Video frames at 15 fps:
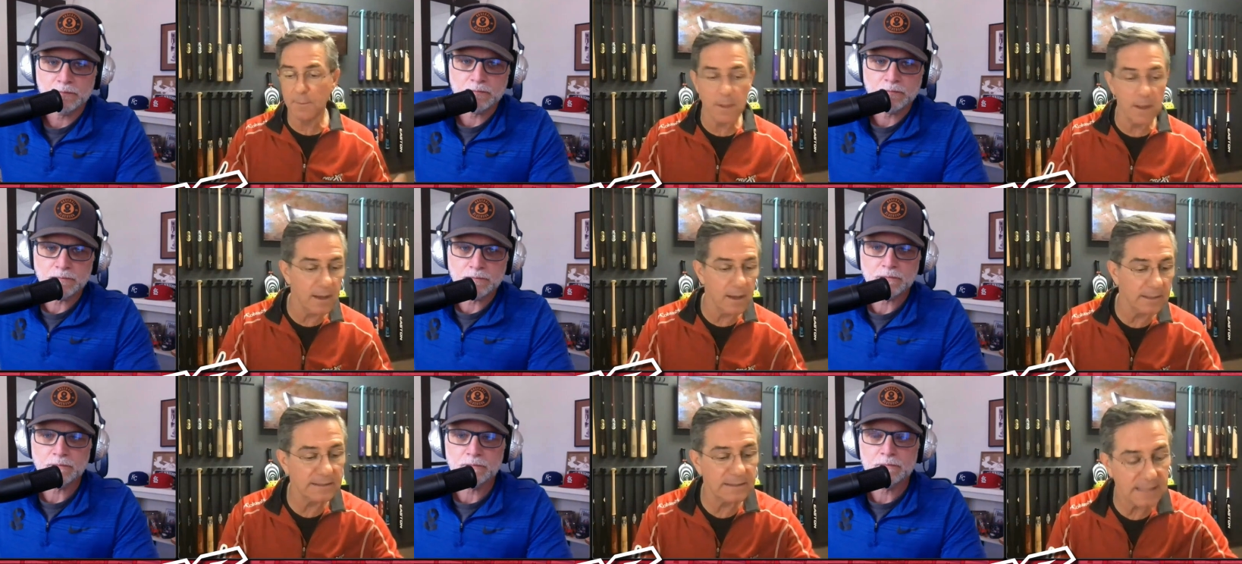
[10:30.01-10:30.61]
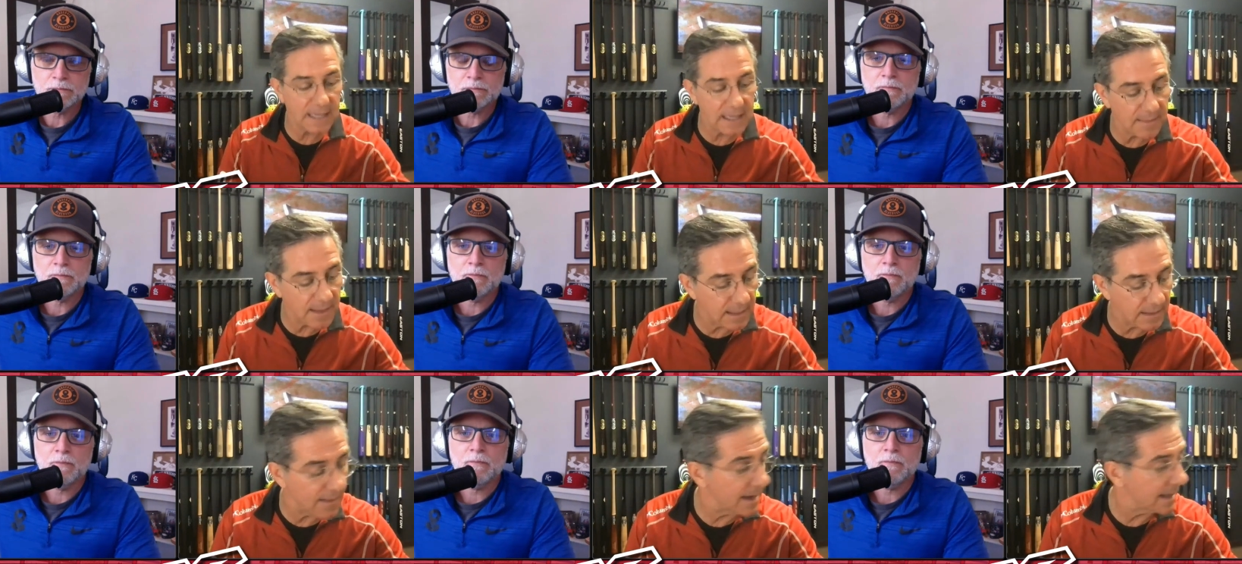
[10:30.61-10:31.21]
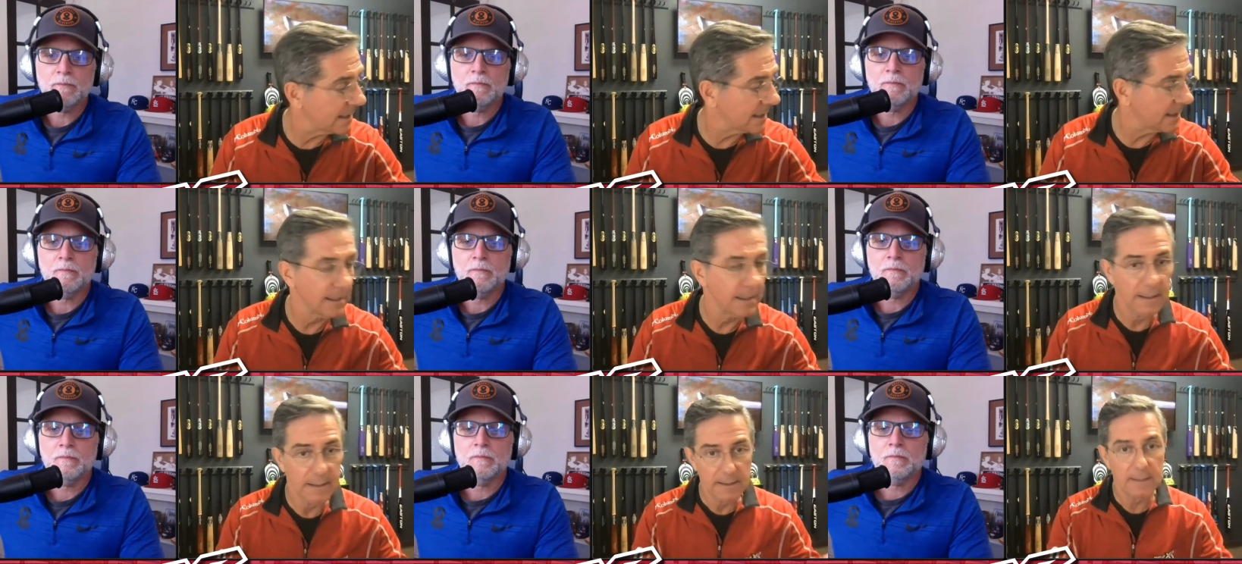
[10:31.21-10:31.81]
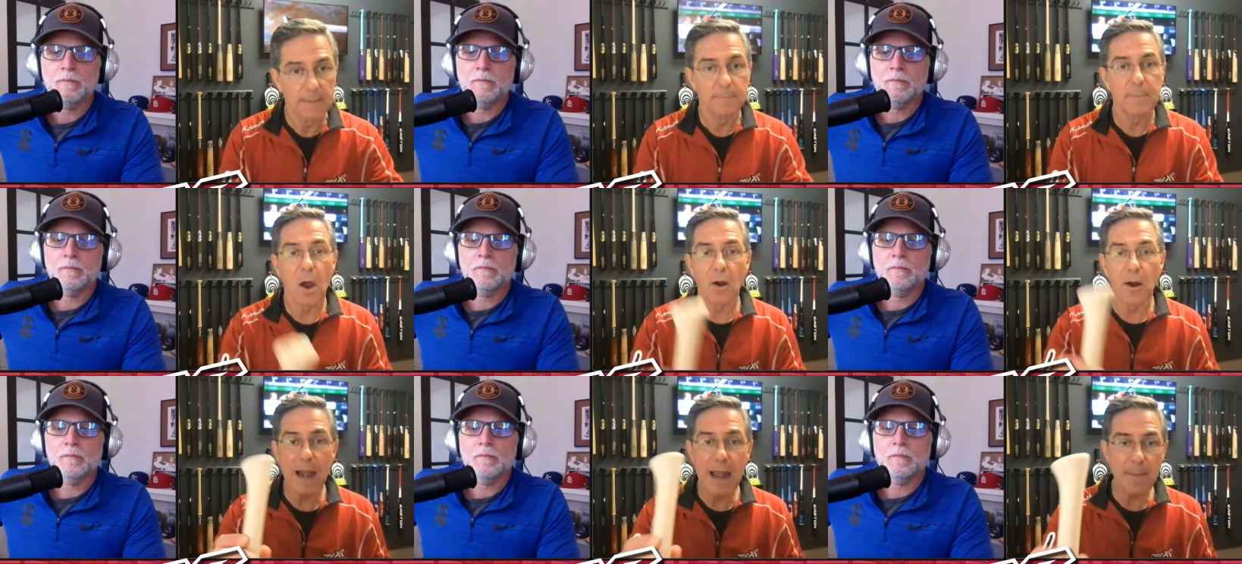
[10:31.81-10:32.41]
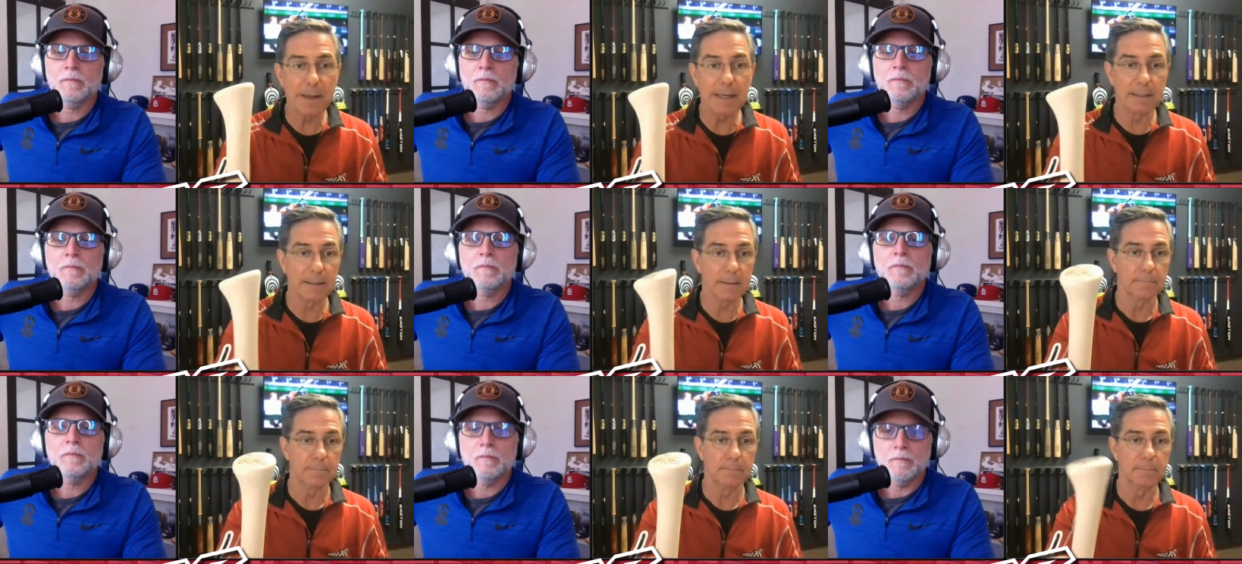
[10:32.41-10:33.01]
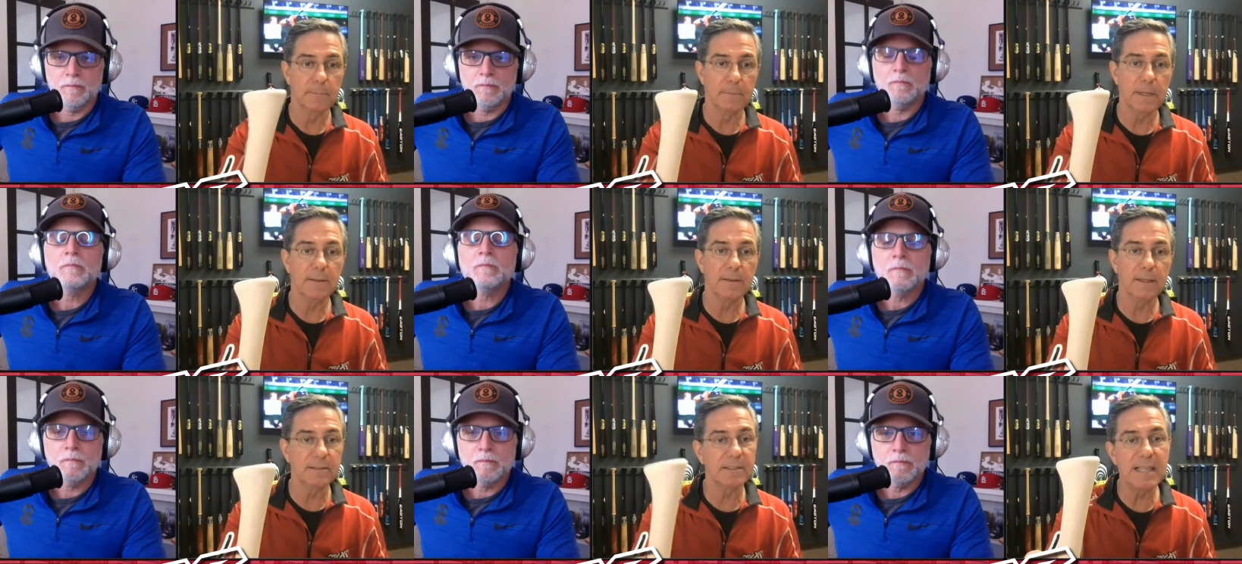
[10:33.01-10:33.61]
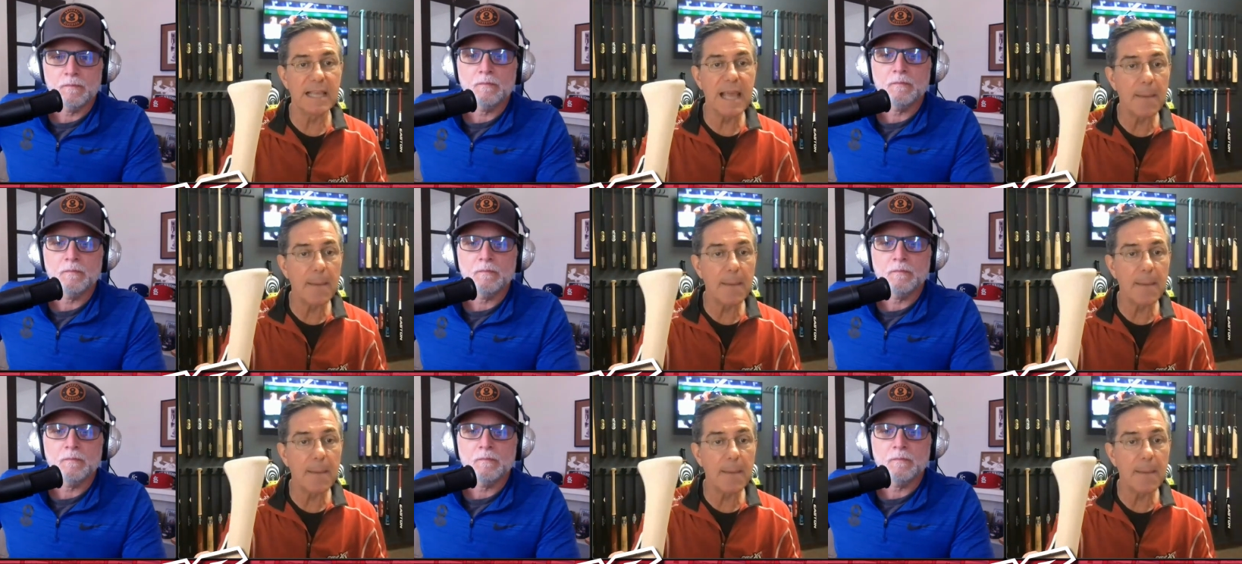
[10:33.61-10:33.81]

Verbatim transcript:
Speaker 1: uh, let's say they like our epic. This is the